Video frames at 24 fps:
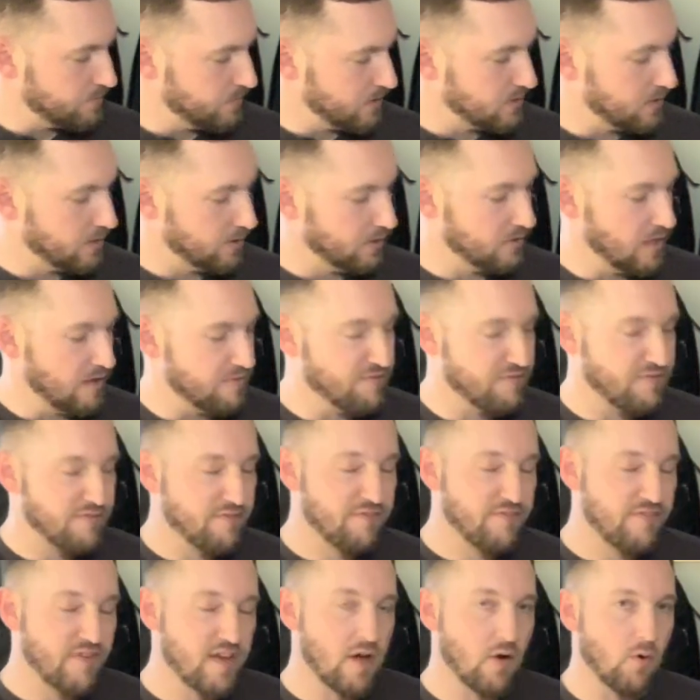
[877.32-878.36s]
material. They
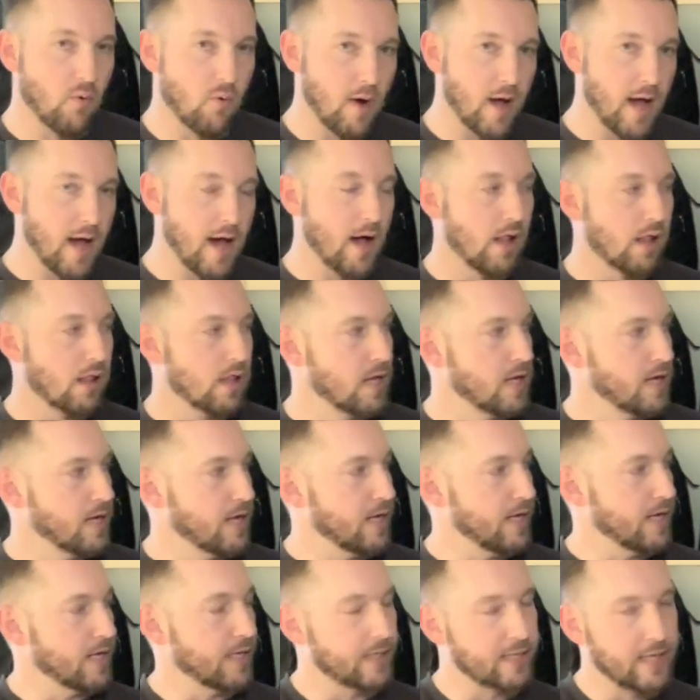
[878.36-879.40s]
fit well.
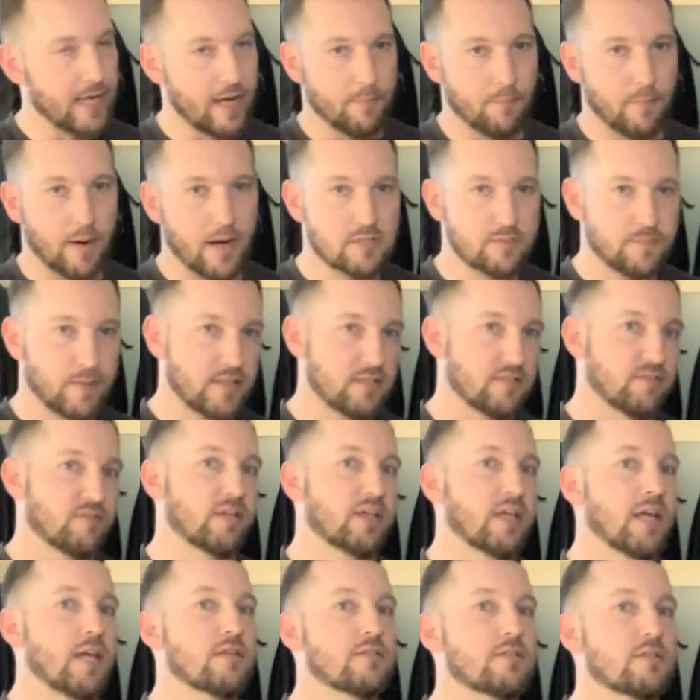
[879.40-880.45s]
And again, my
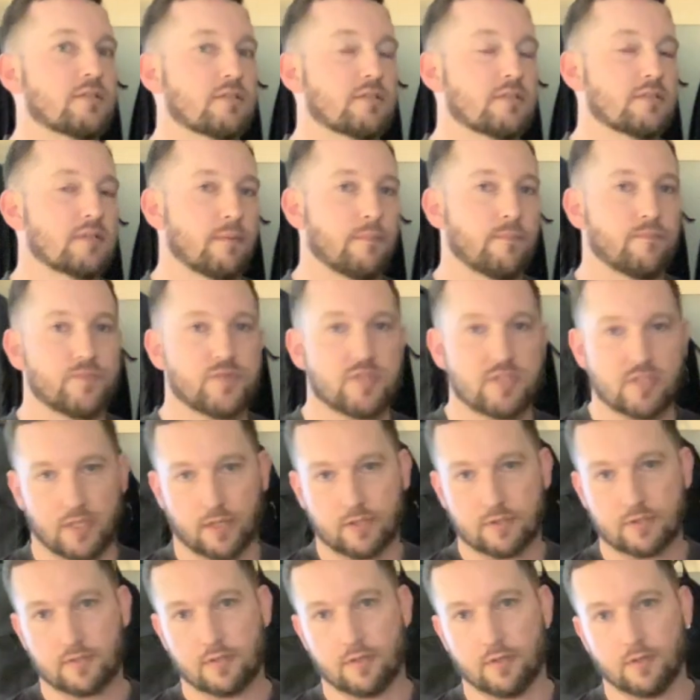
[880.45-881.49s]
specifications, I'm
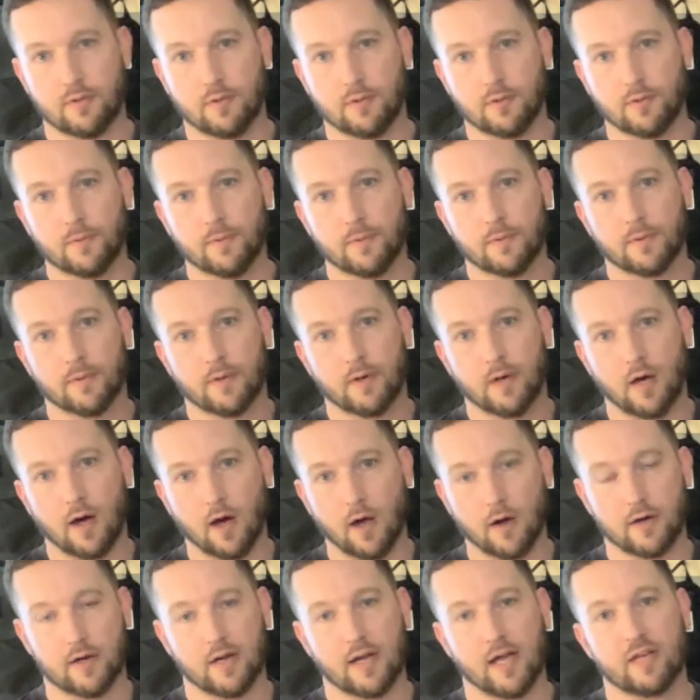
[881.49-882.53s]
6'2",
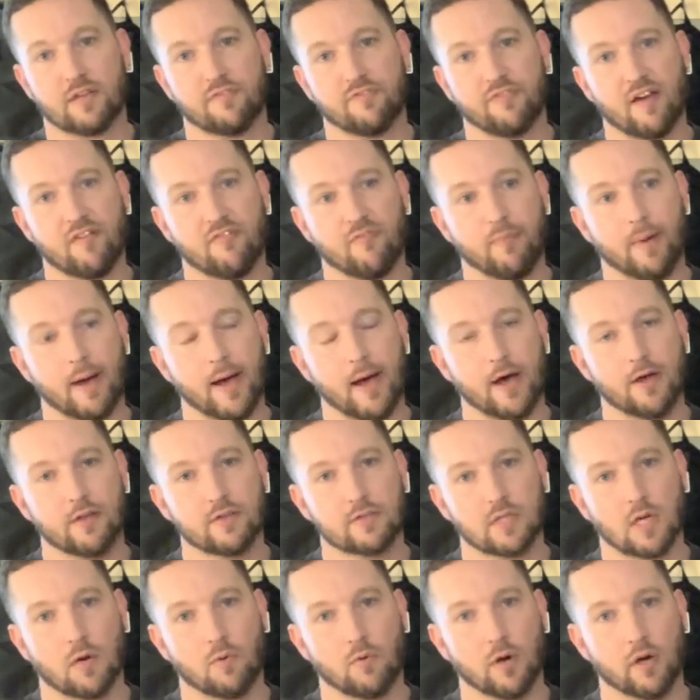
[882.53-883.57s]
195
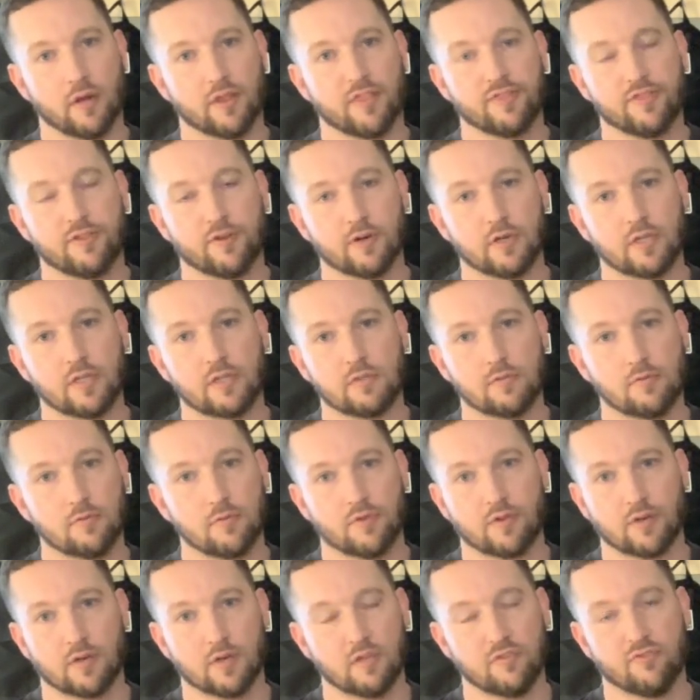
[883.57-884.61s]
pounds. I wear a 32,
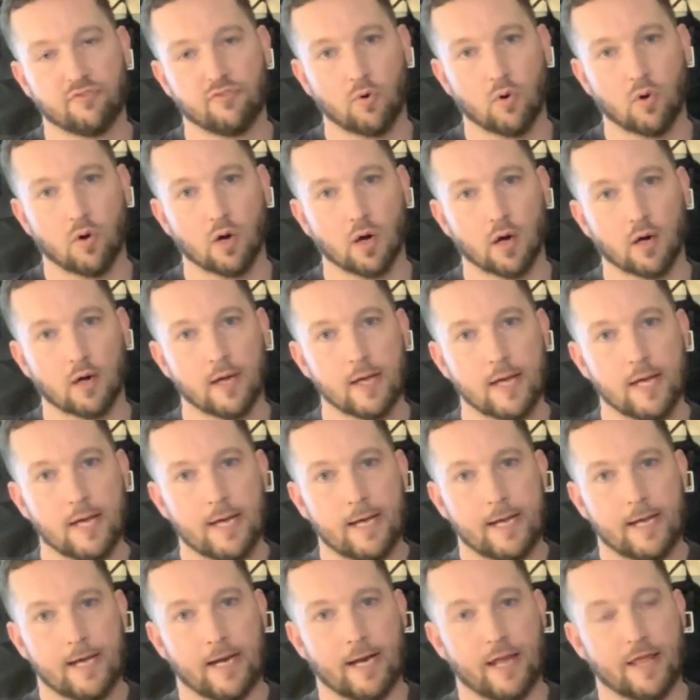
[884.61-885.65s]
34,
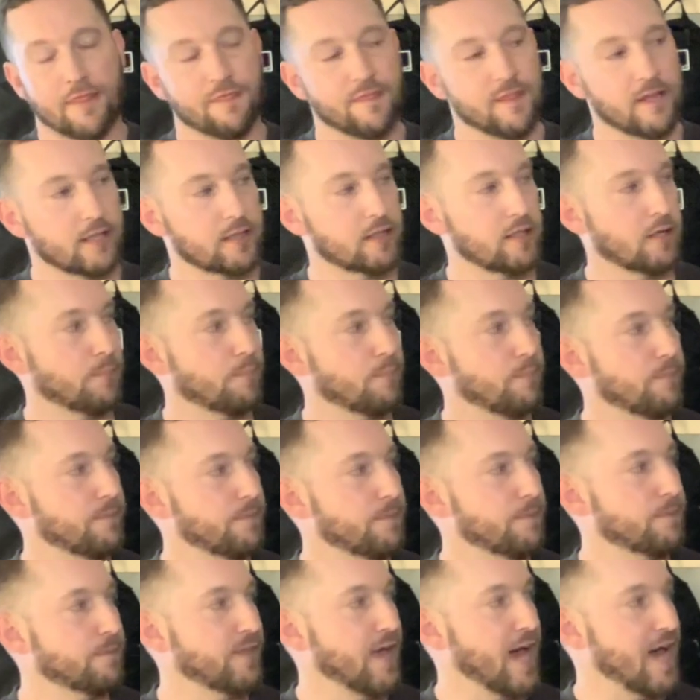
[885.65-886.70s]
and I think
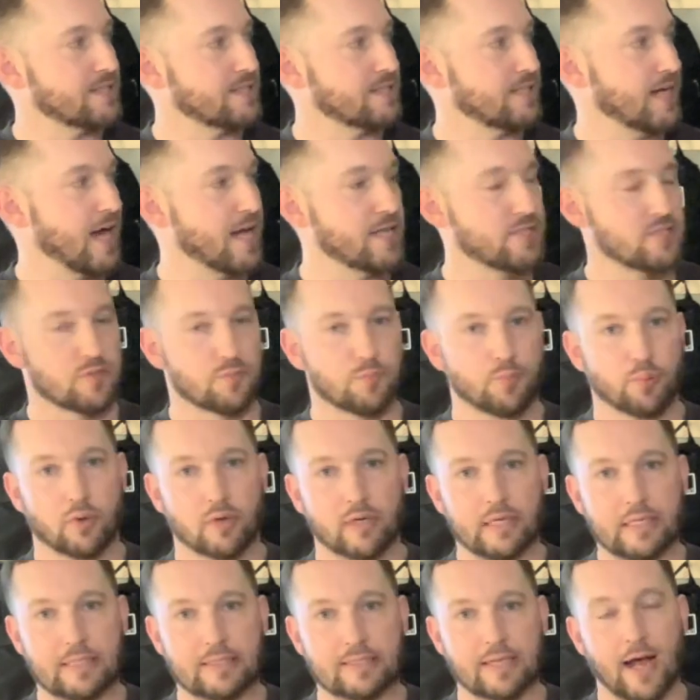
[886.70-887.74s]
that size is
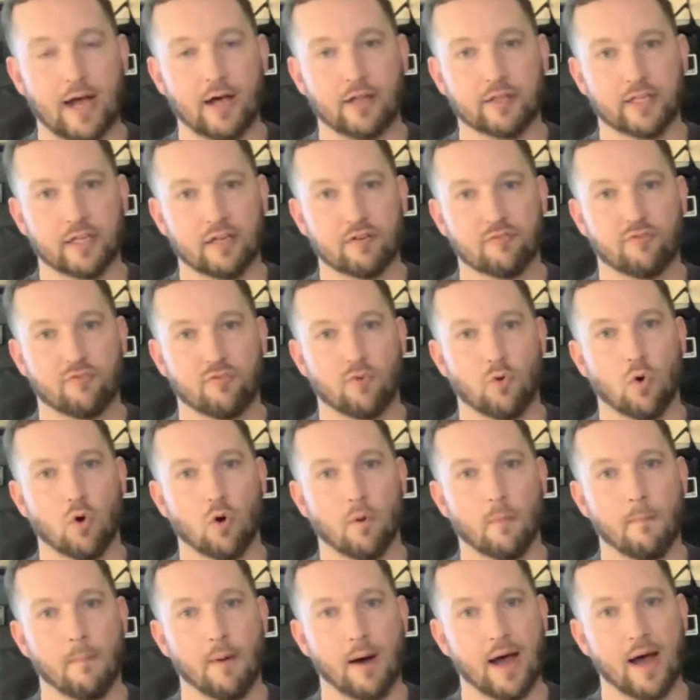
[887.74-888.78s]
pretty dialed in
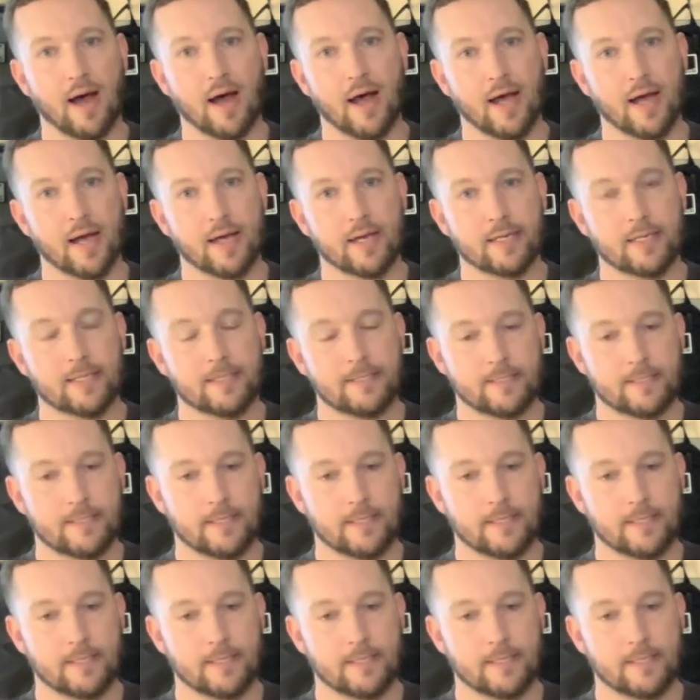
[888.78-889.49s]
for my